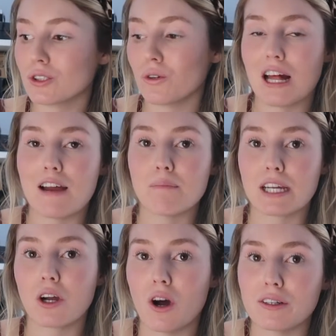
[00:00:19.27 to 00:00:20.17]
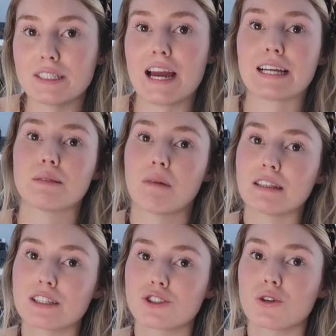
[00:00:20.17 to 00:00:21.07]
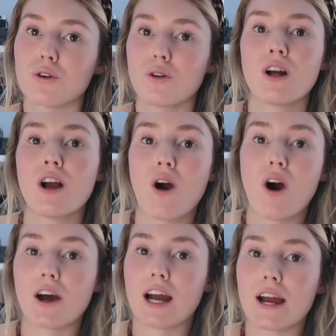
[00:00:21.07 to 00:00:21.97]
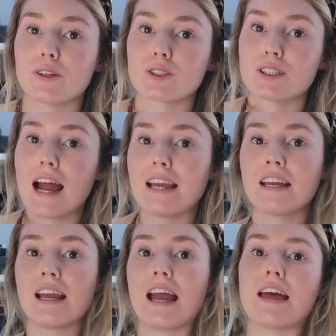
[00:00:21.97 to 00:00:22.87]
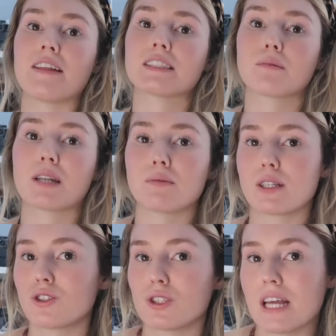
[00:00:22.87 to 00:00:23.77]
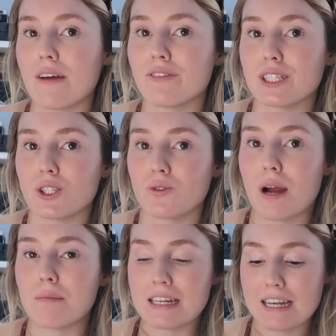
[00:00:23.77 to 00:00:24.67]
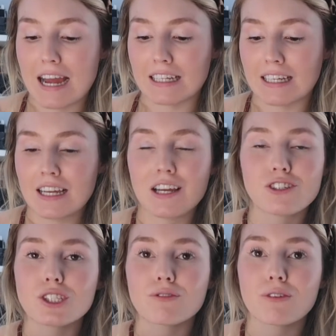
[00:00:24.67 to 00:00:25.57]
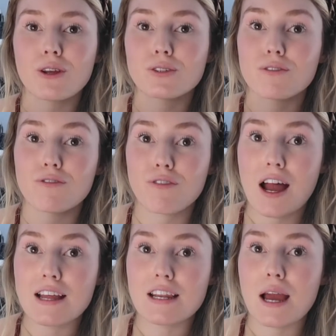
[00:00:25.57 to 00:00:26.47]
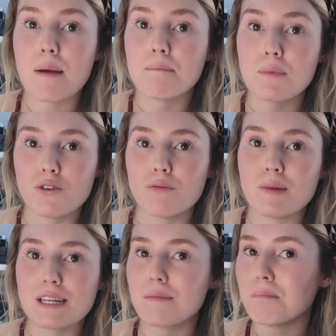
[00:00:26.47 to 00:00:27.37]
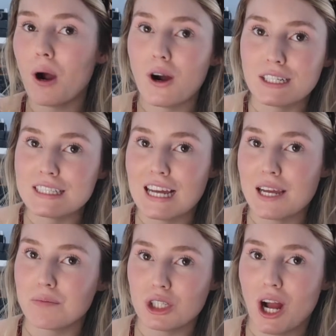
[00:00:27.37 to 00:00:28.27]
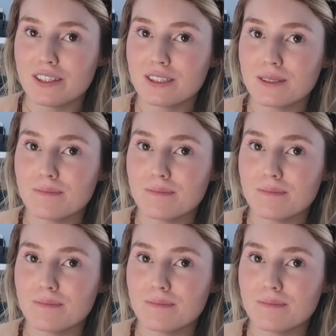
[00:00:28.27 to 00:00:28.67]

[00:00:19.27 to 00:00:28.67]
So I'll have my contacts and my digital on either side. And then sometimes I'll just have this around my neck just for those fun movement party type shots.